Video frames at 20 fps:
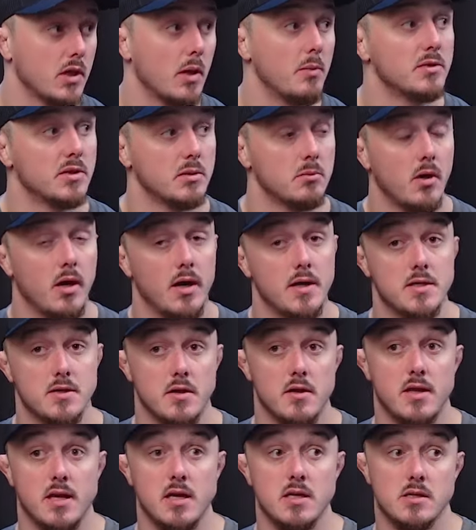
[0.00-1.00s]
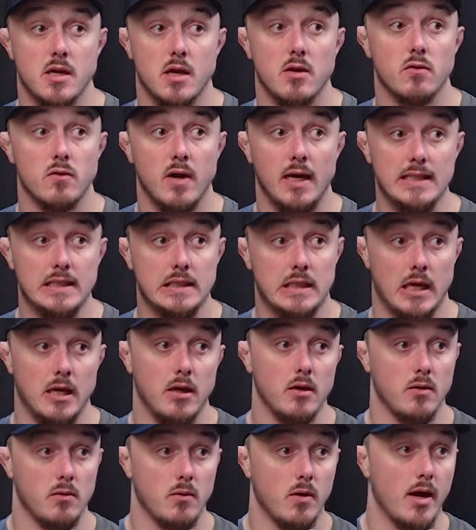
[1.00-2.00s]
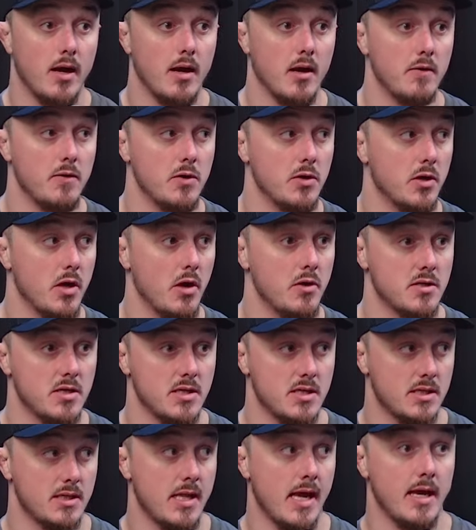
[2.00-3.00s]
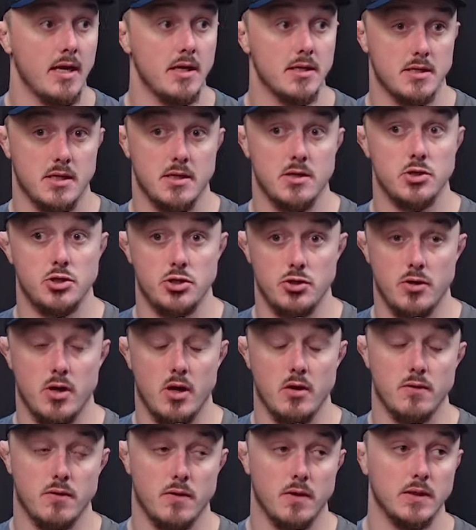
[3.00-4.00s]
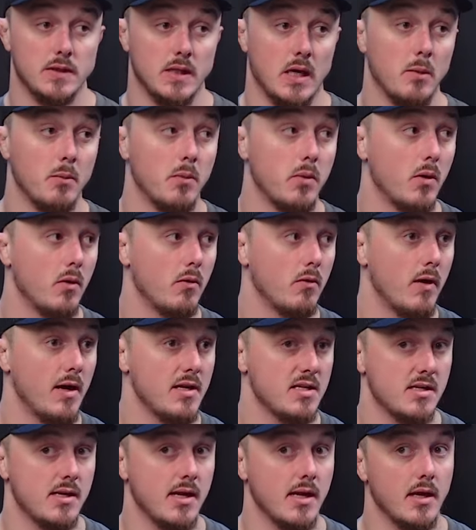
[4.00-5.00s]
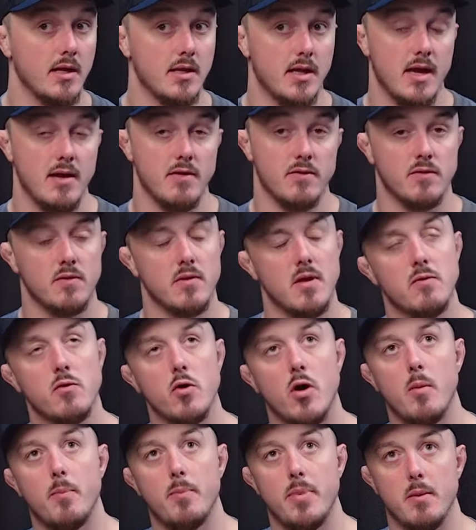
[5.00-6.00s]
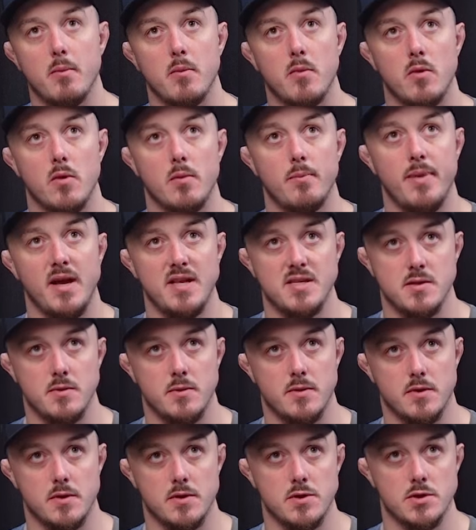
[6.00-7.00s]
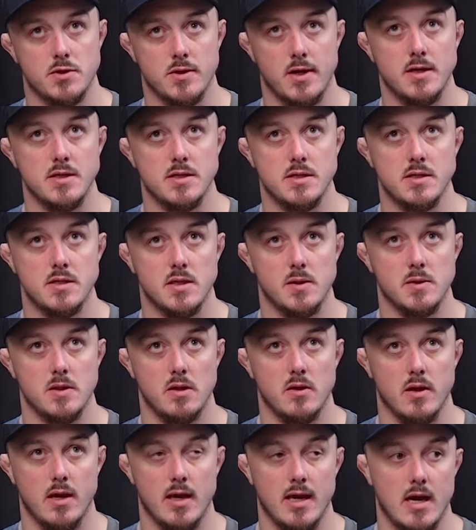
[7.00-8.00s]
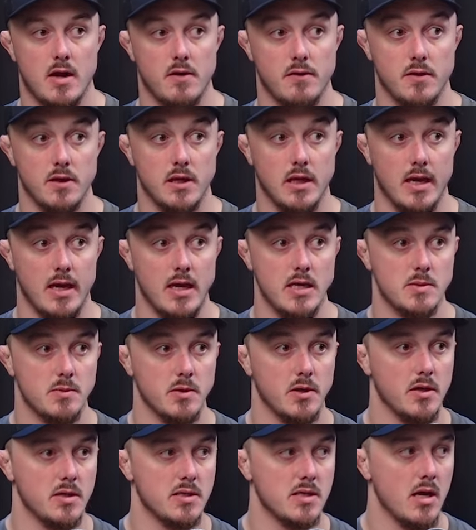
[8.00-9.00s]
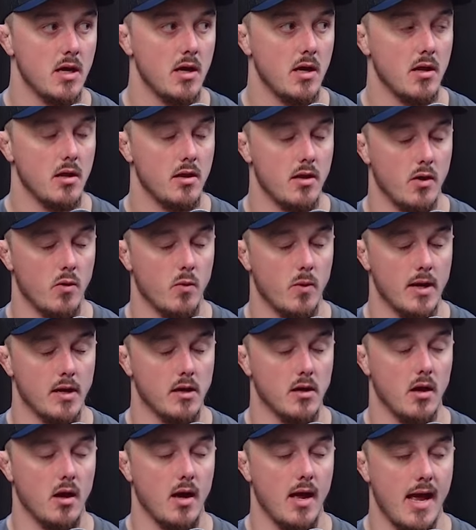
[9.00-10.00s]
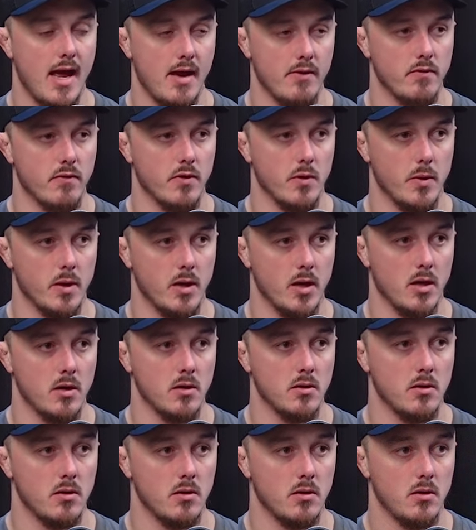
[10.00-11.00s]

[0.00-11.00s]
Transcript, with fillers: come to mind. So things like wrestling, right? Right, if you go to the States and judo, for example, wrestling, they've got a bit more better with constraints in terms of looking after the kids because they'll wake up every weekend,